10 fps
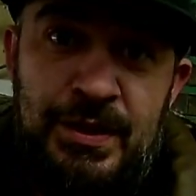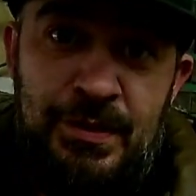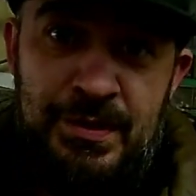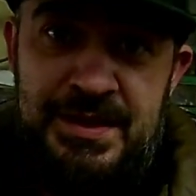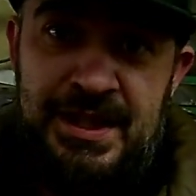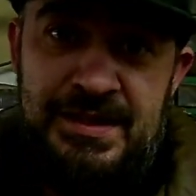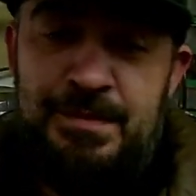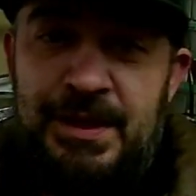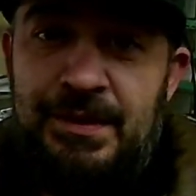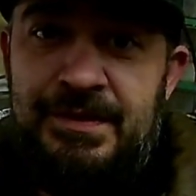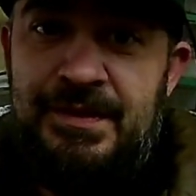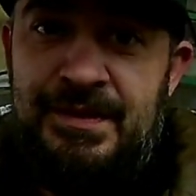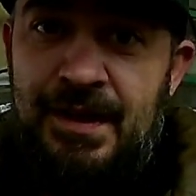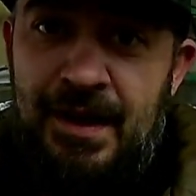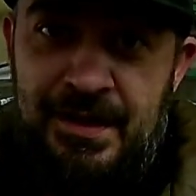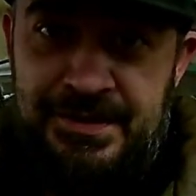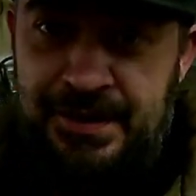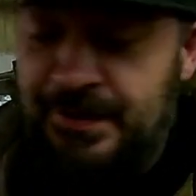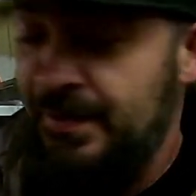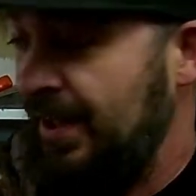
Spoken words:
yours gets built also.